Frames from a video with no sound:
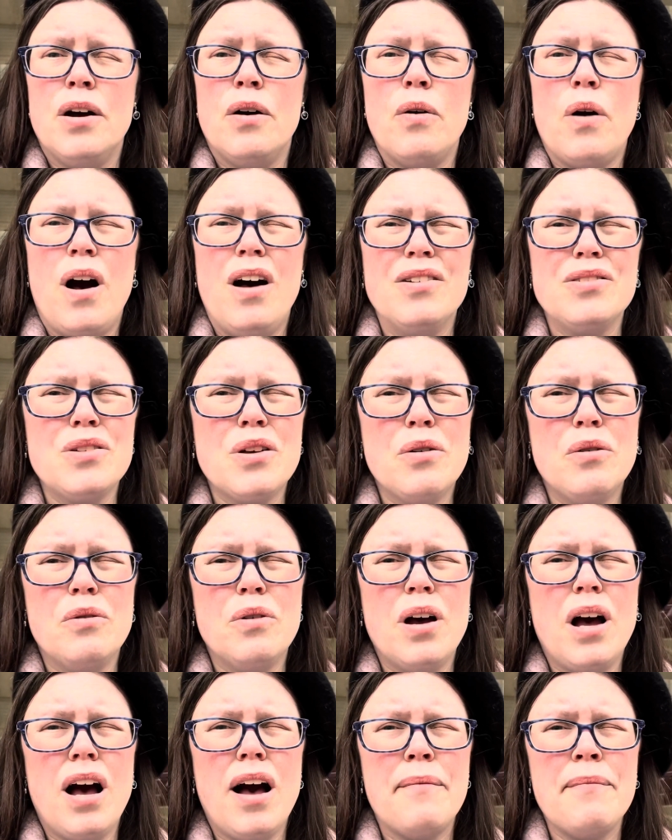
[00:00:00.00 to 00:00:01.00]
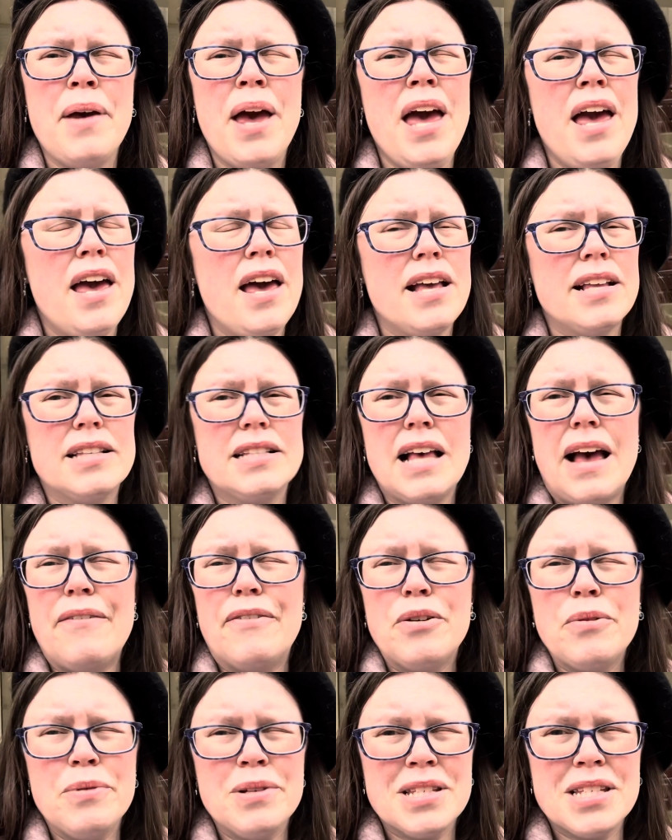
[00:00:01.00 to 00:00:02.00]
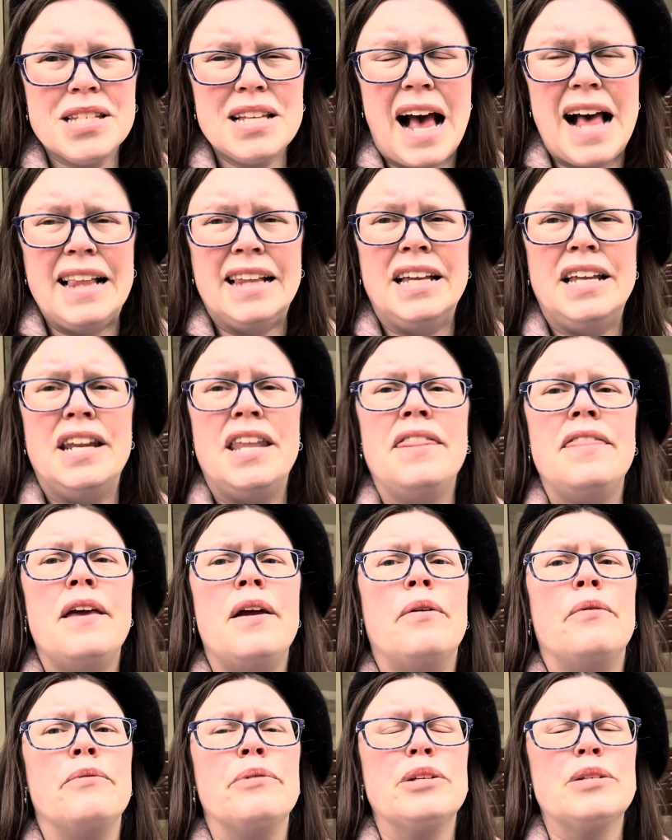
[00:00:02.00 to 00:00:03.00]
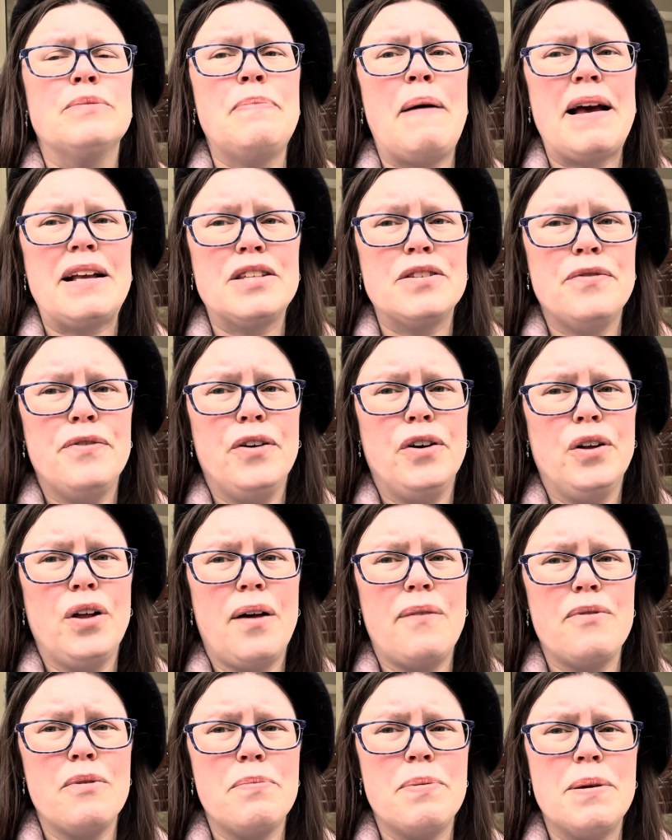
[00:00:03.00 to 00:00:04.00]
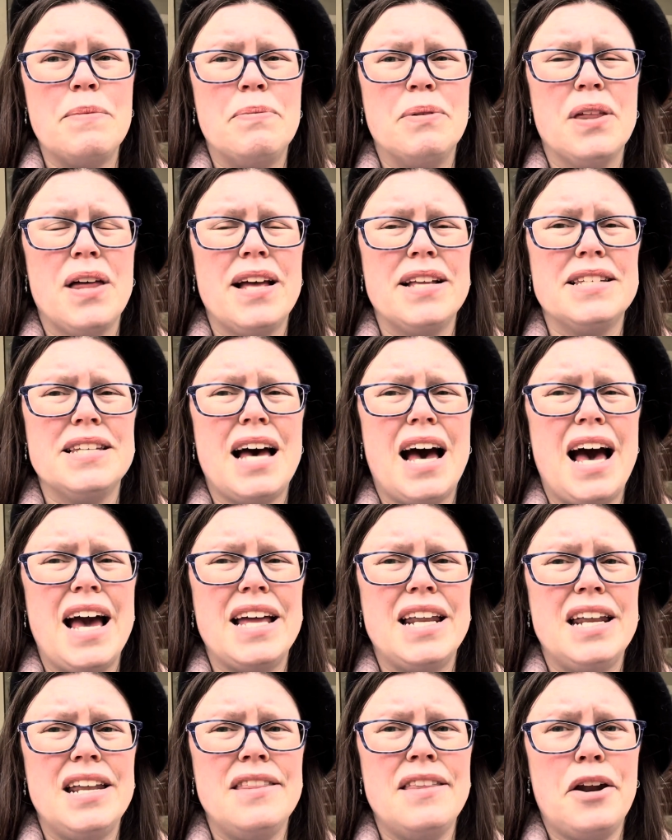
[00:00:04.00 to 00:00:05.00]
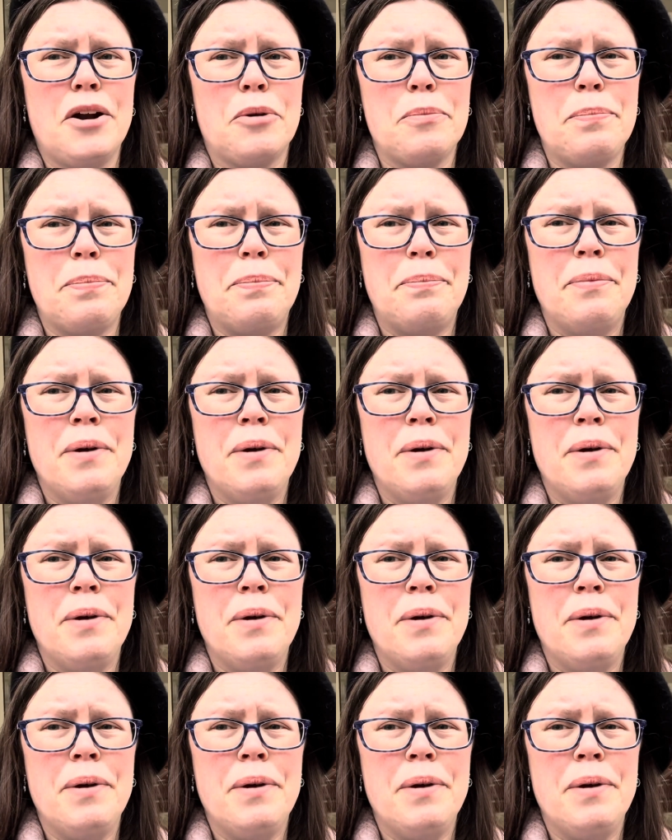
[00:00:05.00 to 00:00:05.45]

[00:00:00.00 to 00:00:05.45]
also it's everyone's silent in there and respectful of the people that died and that are,